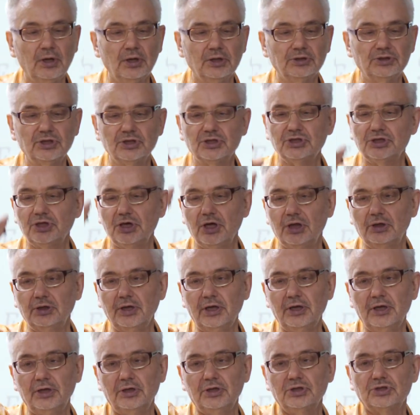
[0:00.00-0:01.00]
the shear
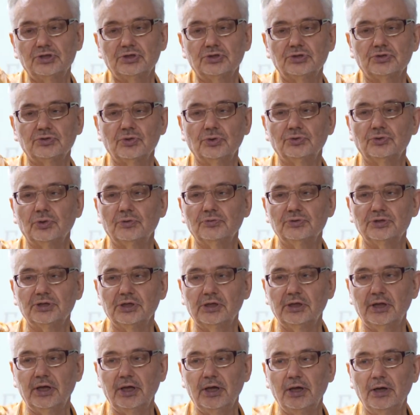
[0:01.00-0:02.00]
layer is sort of the
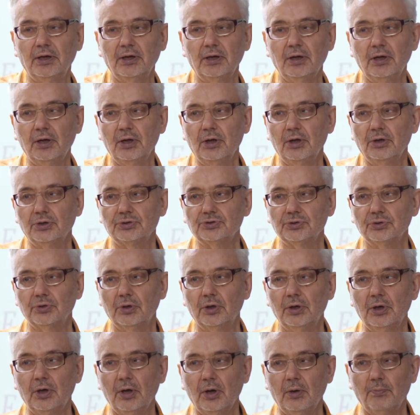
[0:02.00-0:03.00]
layer.
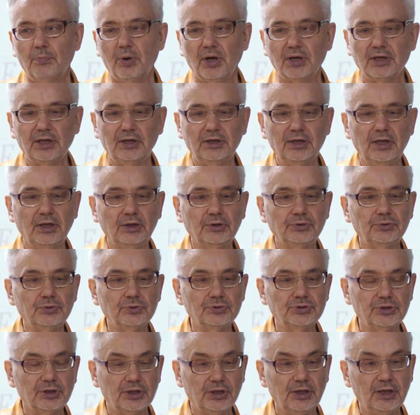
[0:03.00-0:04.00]
So parallel to
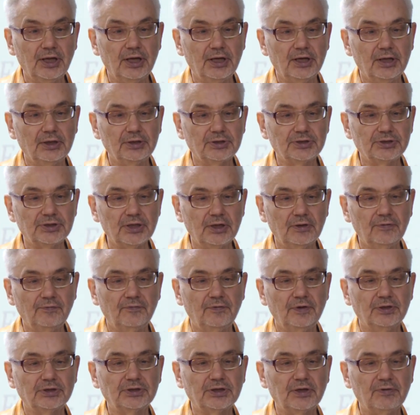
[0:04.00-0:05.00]
the layer itself,
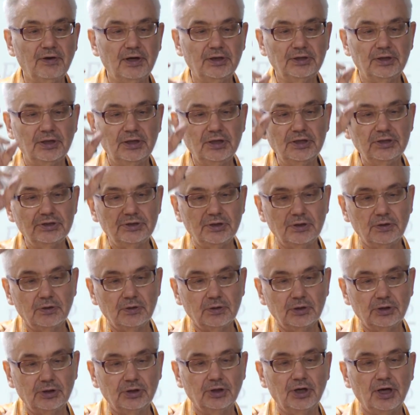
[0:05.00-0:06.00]
it's quite easy
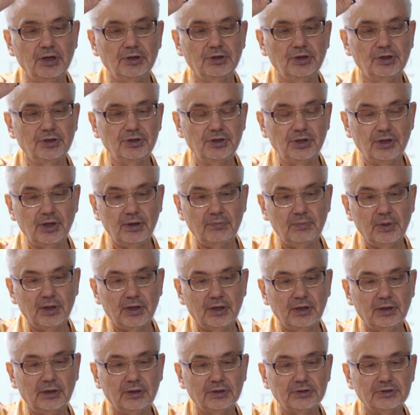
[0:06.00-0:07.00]

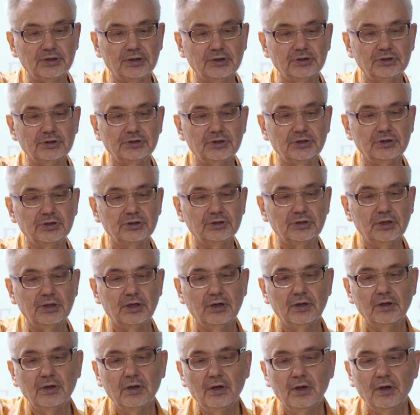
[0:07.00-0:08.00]
hydrodynamically that
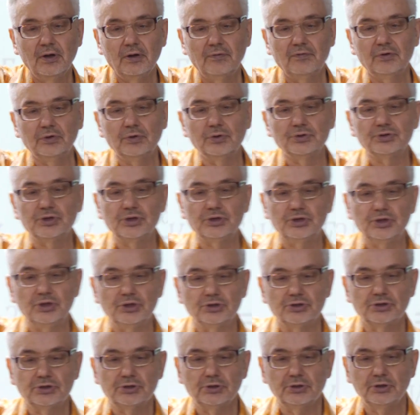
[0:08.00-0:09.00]
the velocity
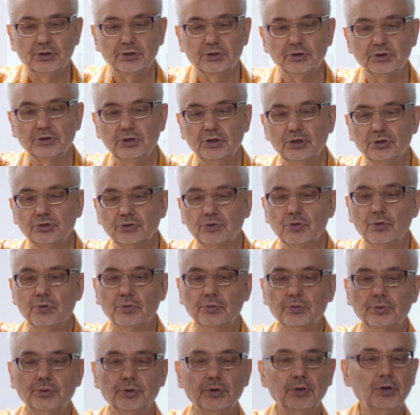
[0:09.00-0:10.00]
is
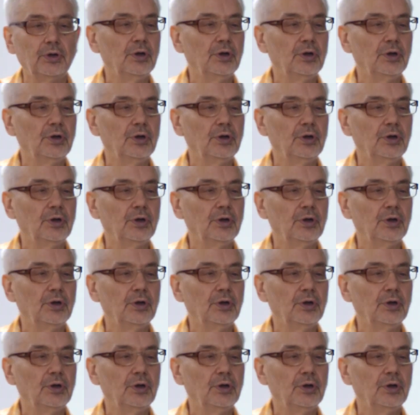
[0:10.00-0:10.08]
going.